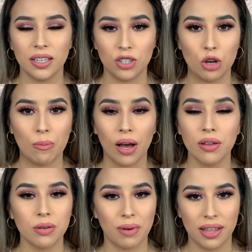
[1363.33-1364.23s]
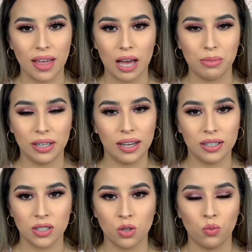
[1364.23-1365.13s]
you know, bothered by that
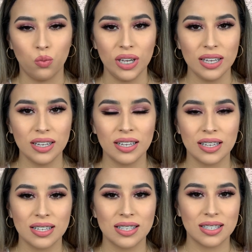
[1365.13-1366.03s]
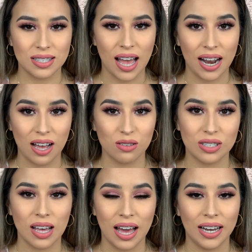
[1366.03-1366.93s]
because we sat
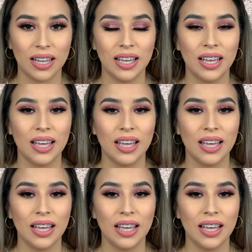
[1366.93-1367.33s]
outside